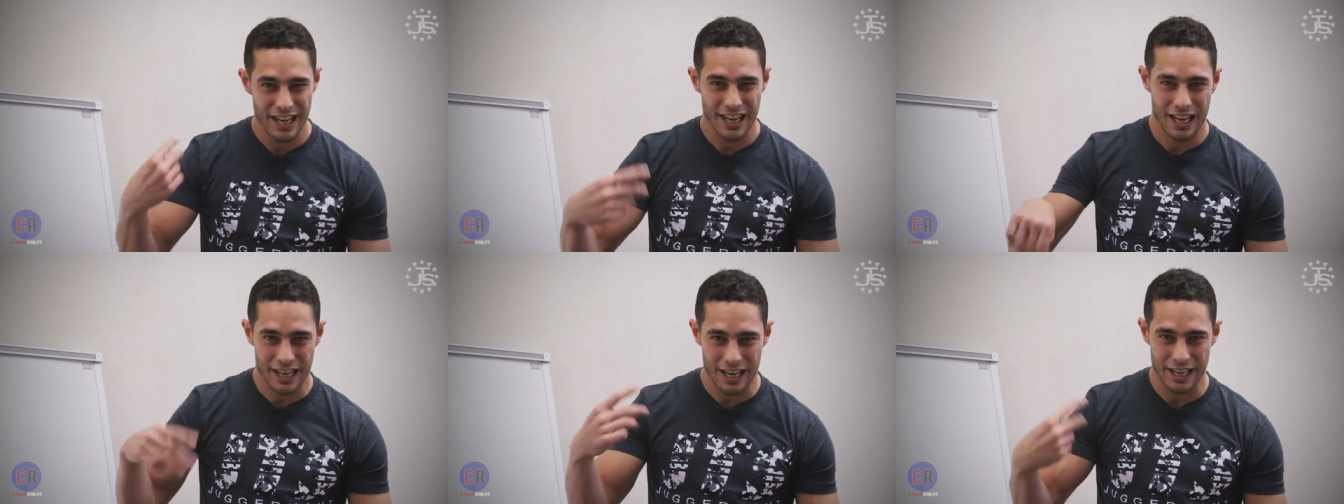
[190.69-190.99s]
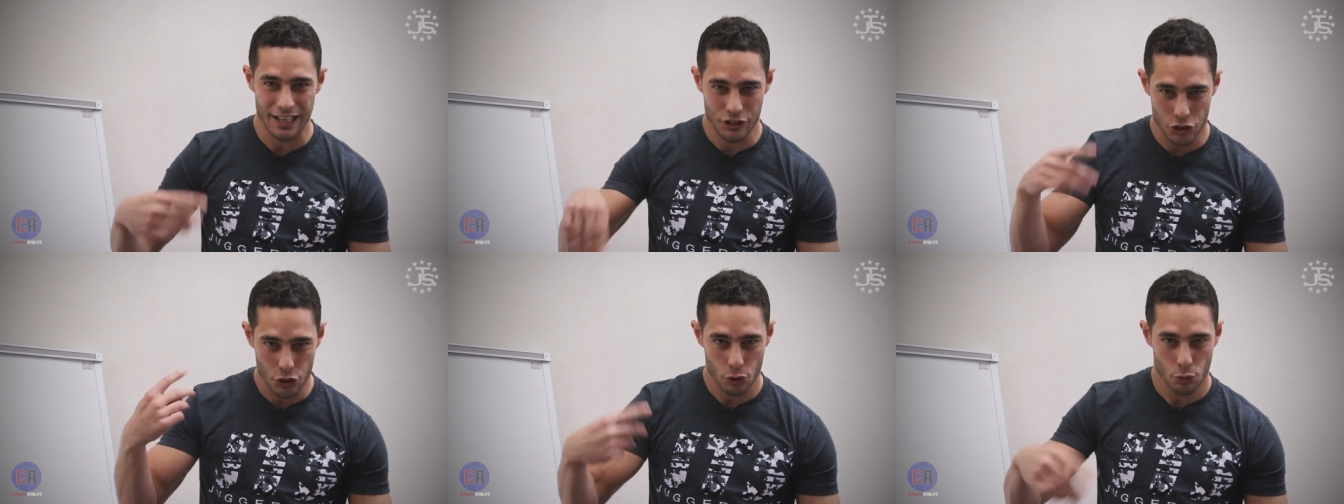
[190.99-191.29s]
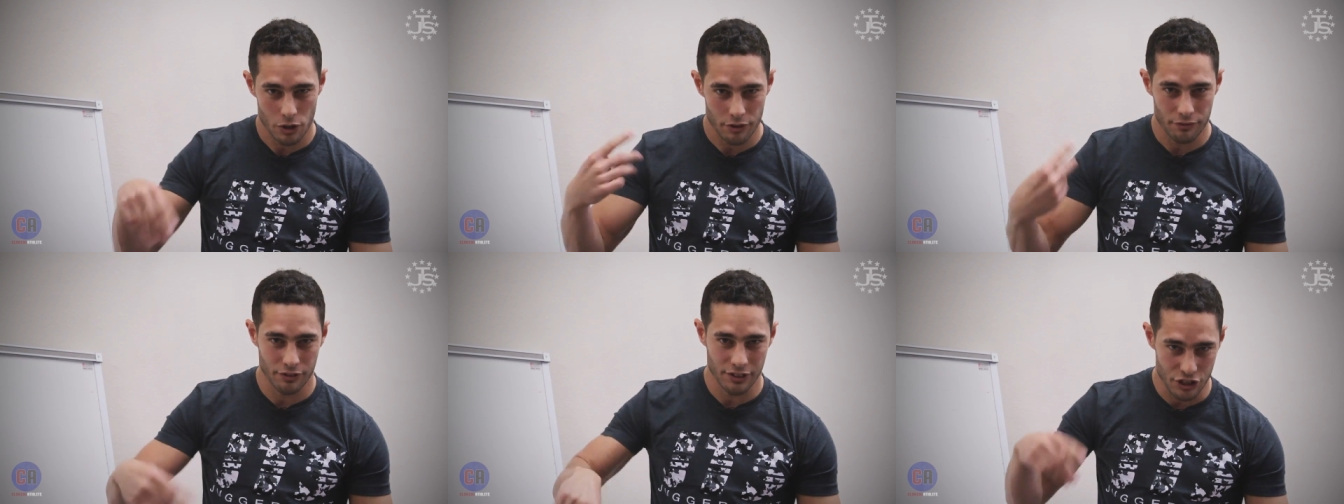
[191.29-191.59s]
and I
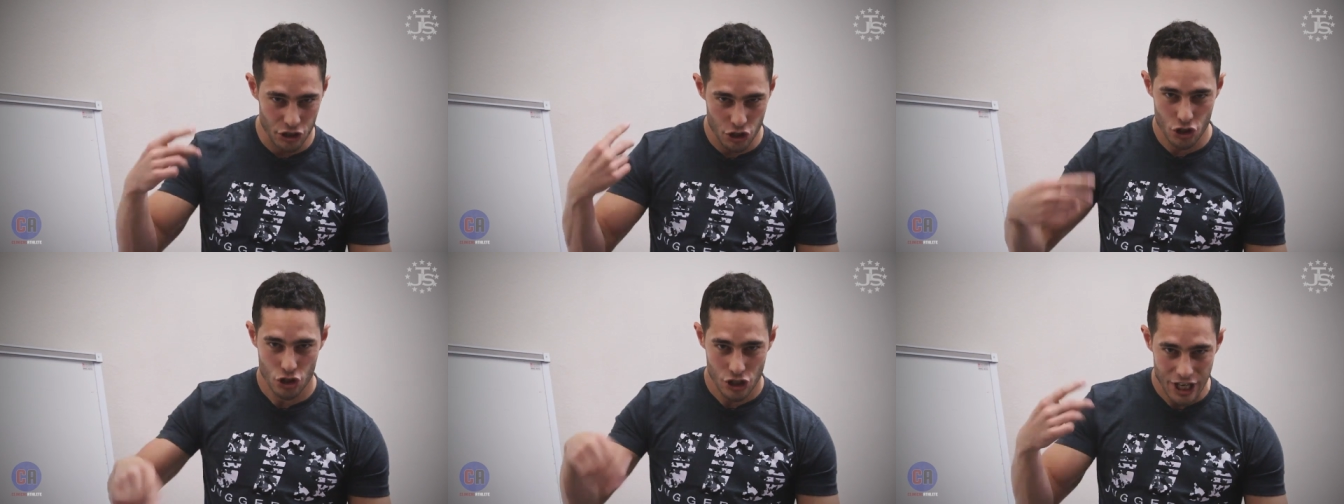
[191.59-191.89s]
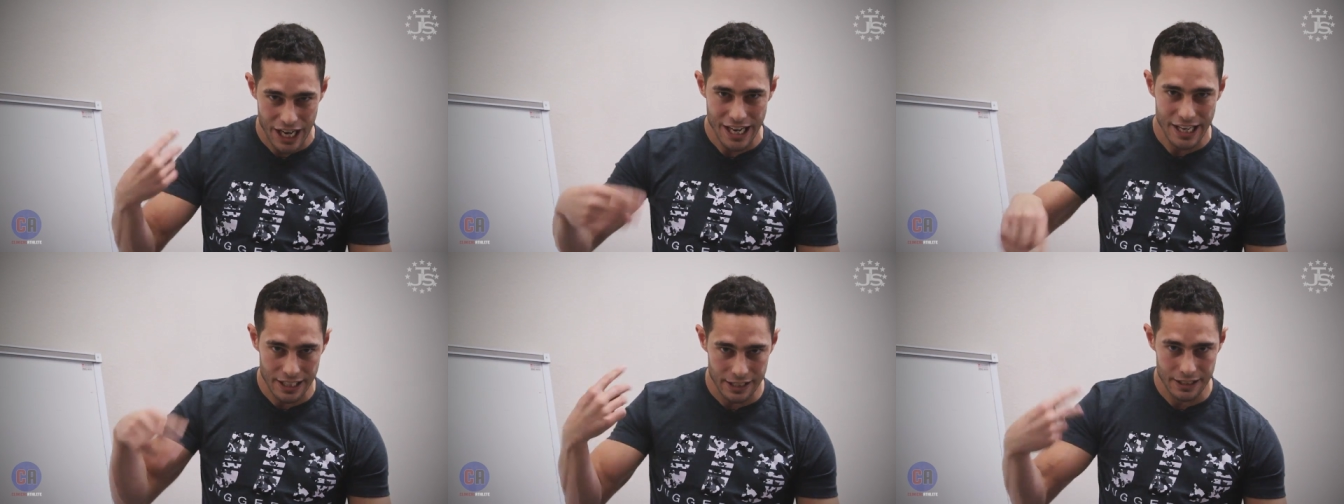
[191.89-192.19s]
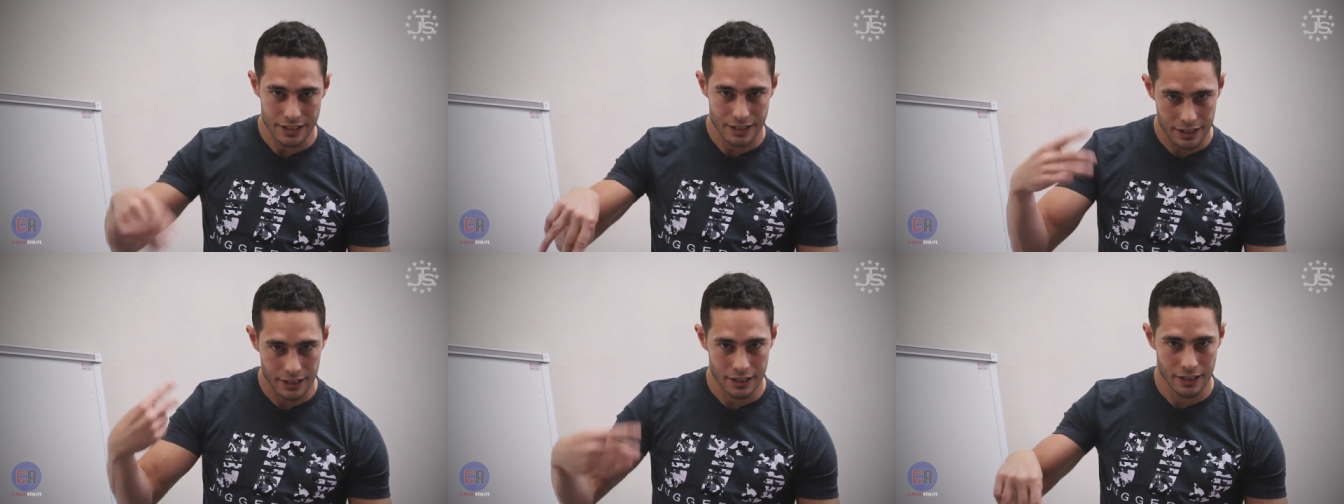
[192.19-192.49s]
intuitively shake
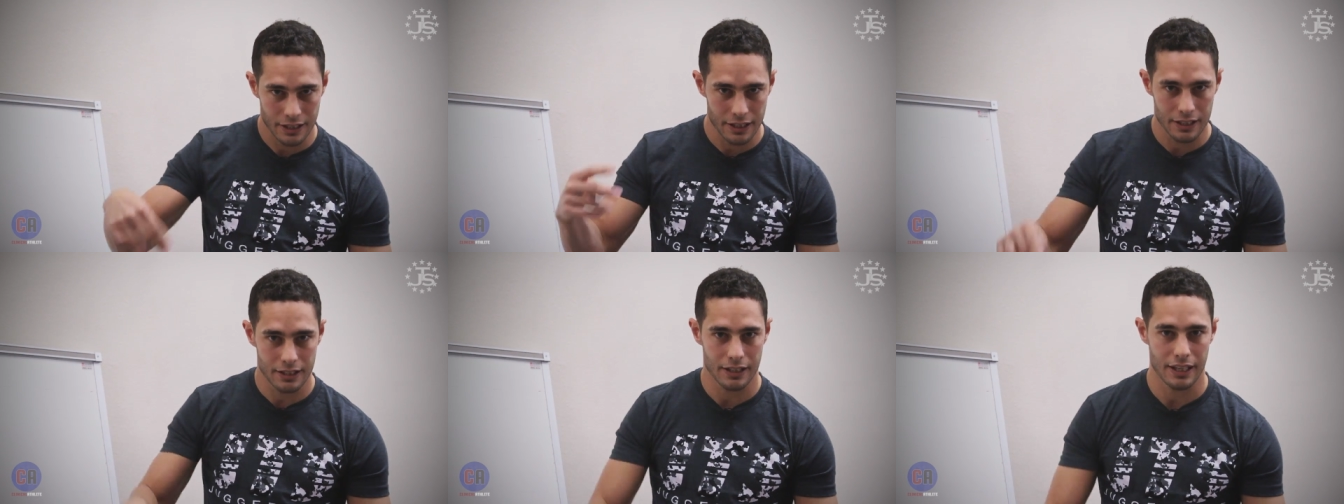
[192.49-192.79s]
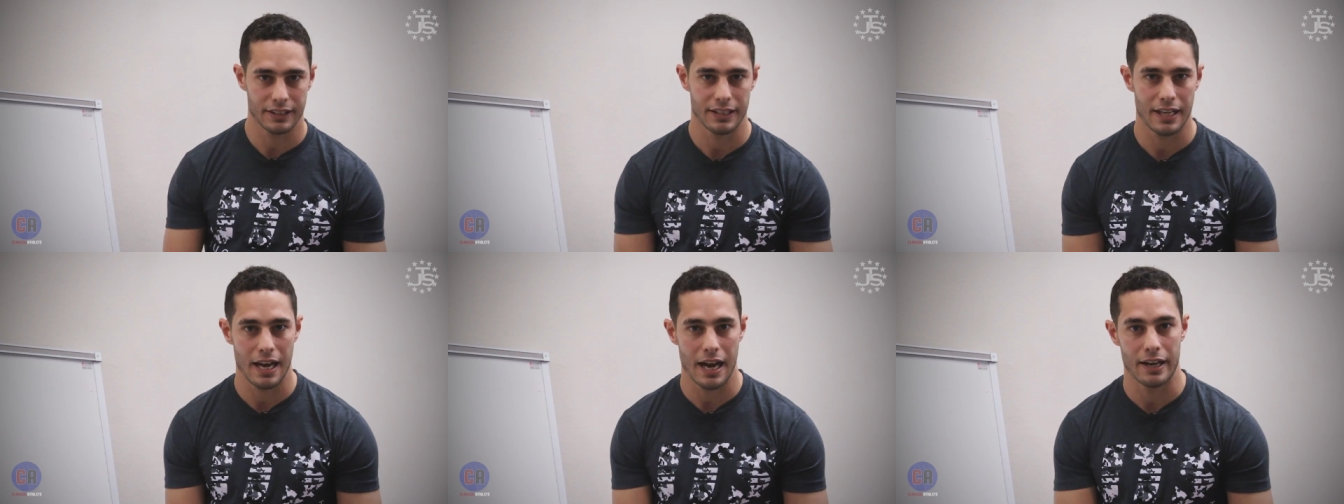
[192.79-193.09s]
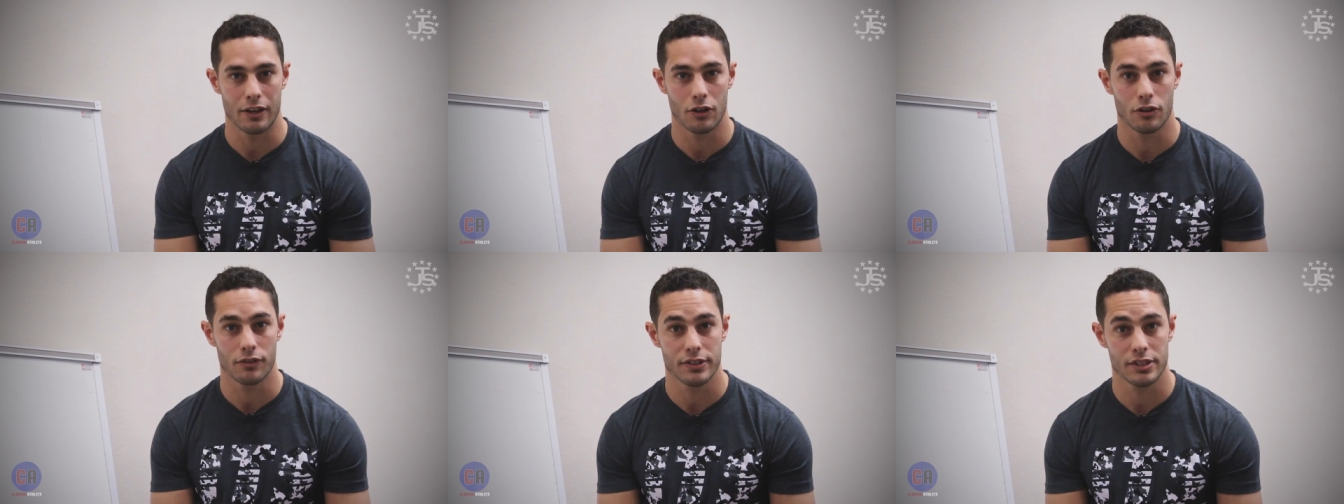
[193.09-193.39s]
it like that,
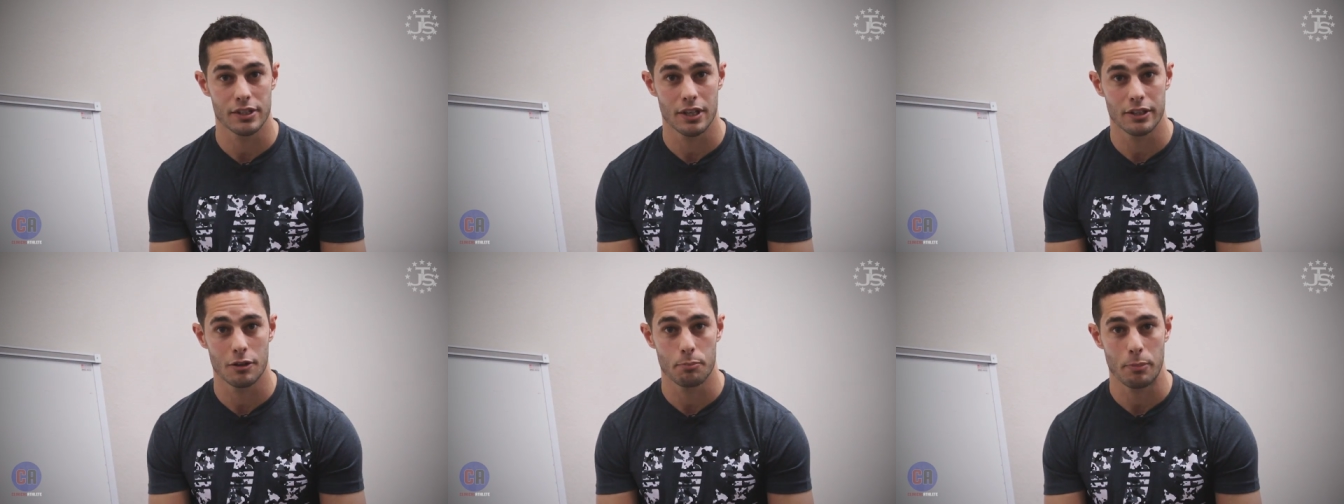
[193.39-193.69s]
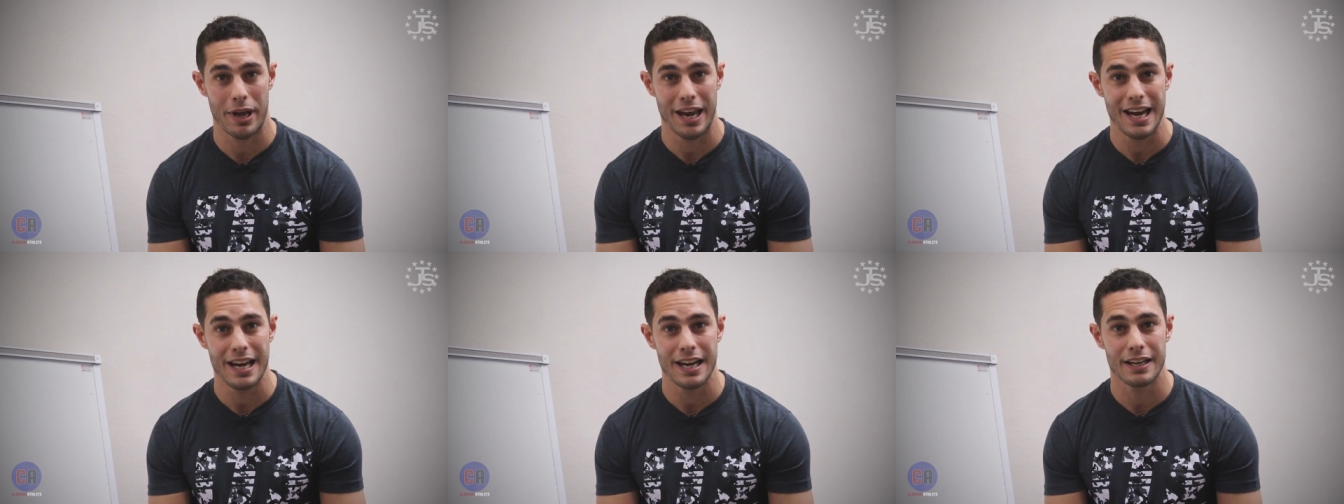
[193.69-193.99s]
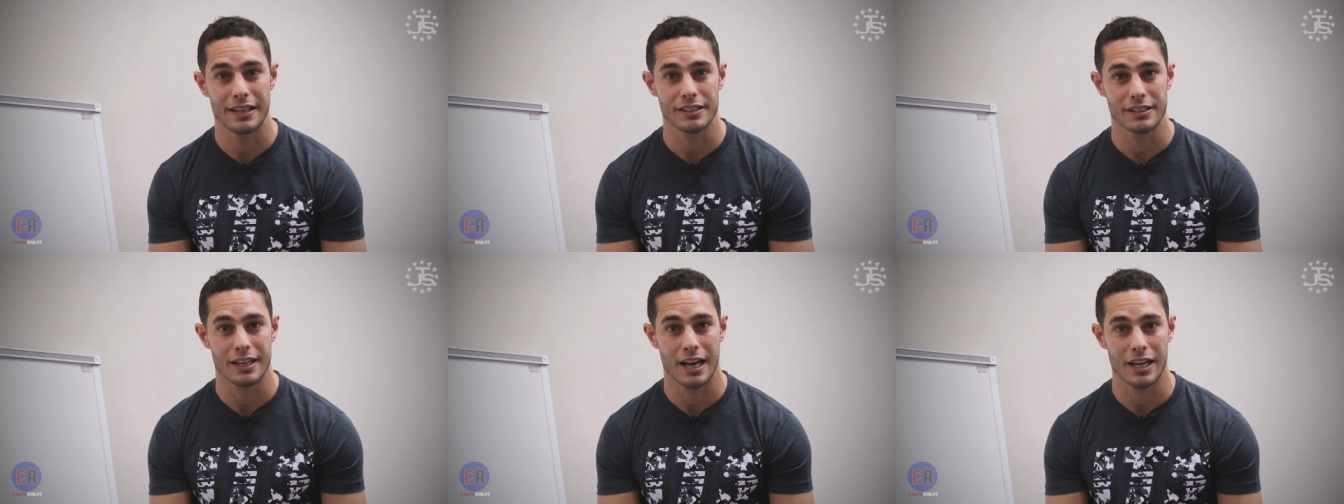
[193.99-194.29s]
and all of a sudden the
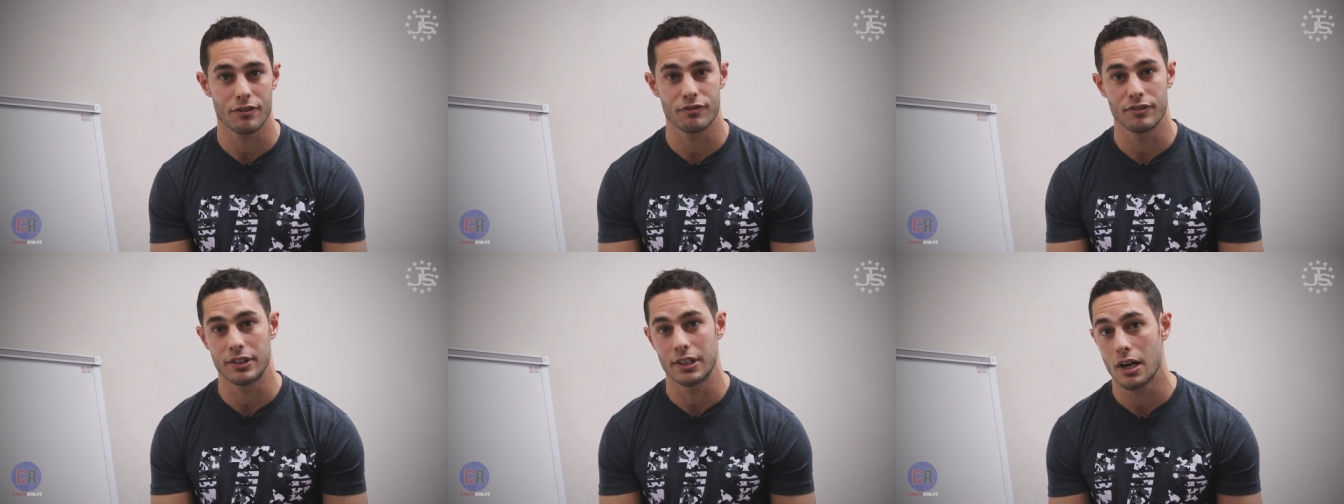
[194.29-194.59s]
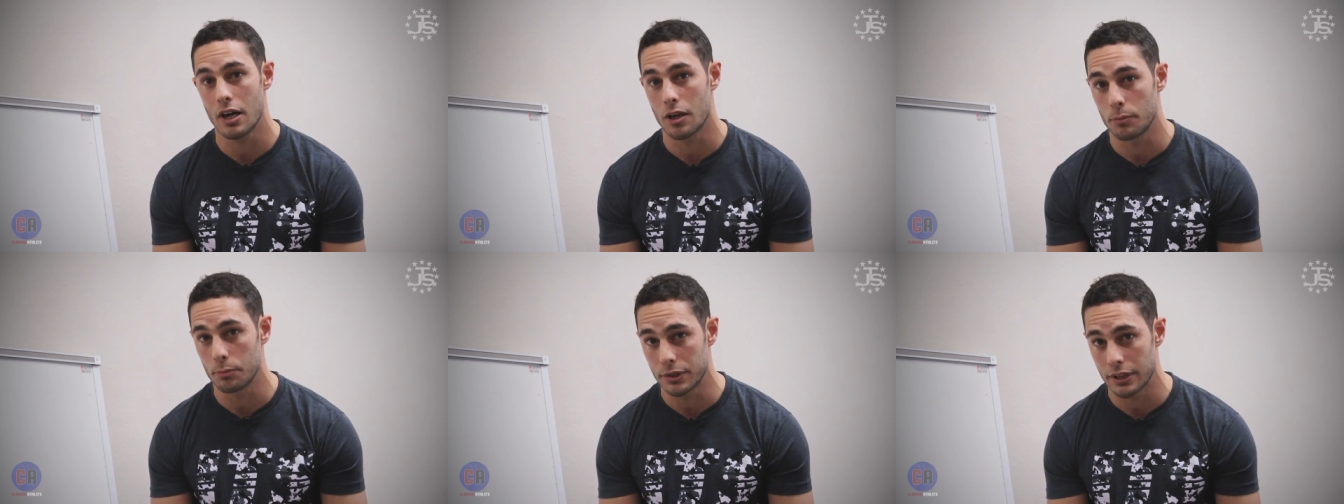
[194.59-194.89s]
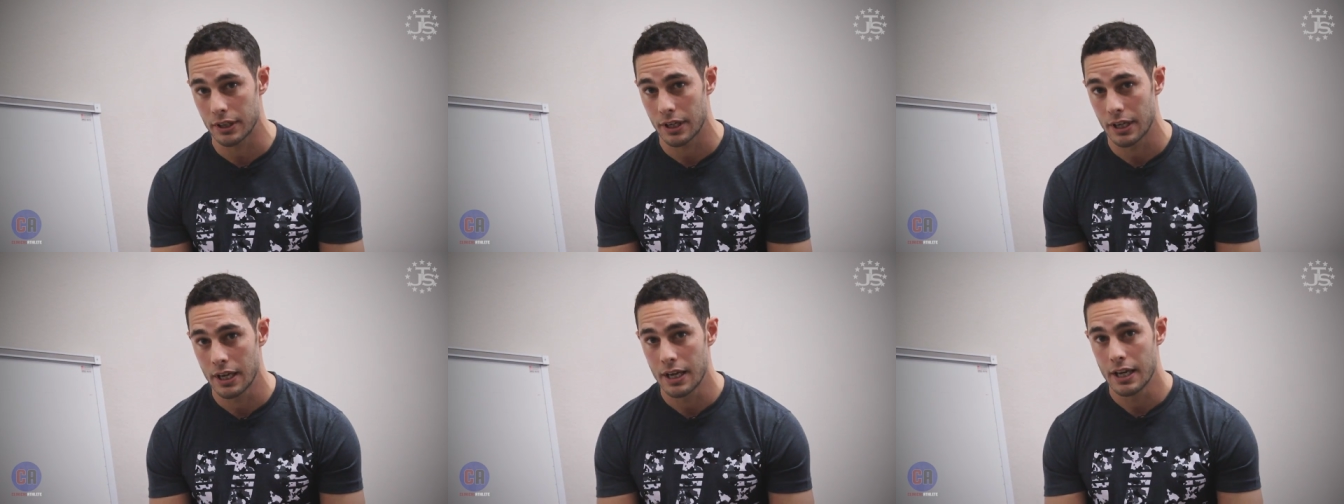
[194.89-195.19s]
pain is kind of numbed.